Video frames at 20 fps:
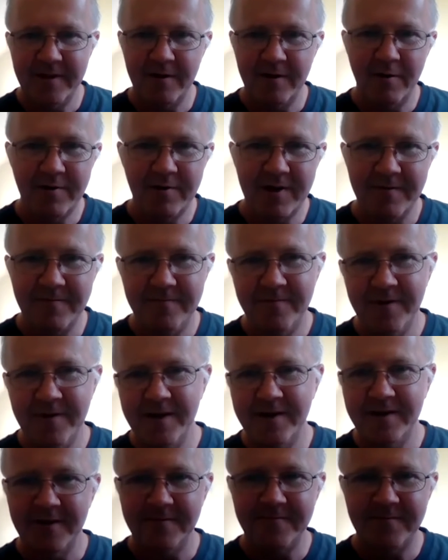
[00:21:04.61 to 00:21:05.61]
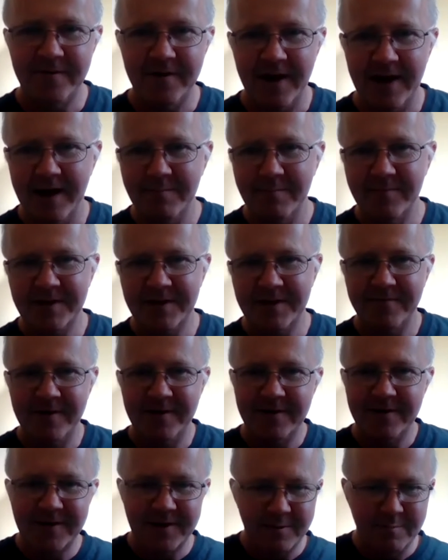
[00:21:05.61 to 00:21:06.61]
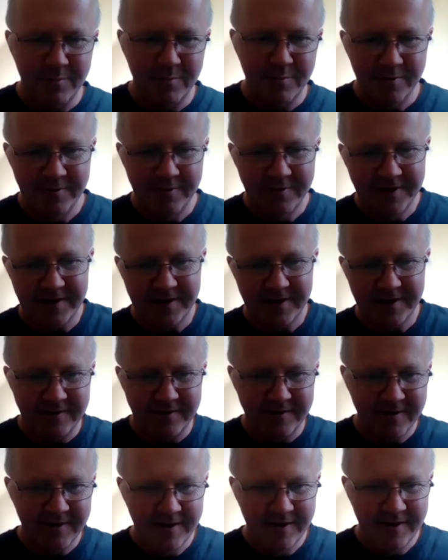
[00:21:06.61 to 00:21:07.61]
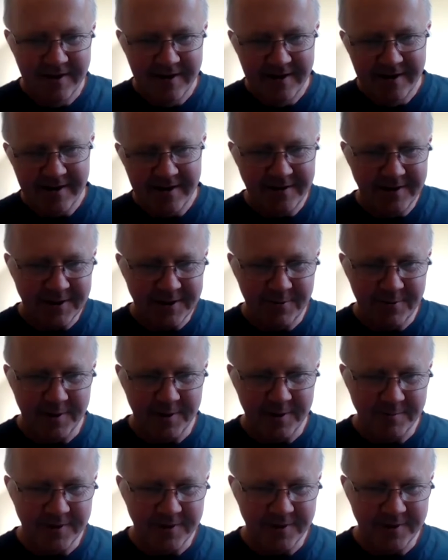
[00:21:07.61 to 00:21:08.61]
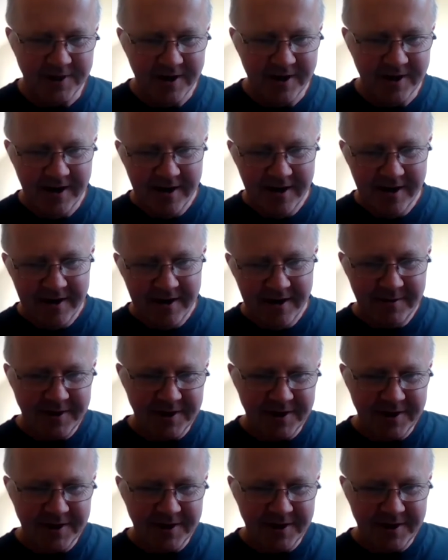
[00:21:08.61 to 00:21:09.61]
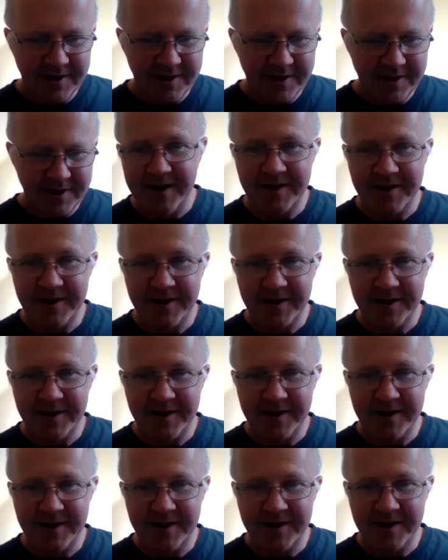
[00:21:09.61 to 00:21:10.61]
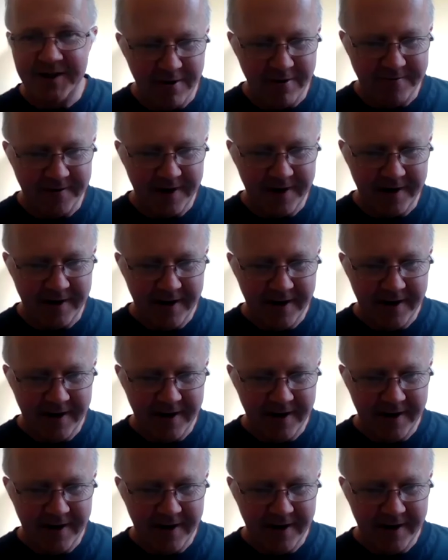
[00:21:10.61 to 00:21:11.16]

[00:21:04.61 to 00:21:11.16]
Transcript: They all give very different atmospheres and moods and so on, which is quite interesting in itself. And I've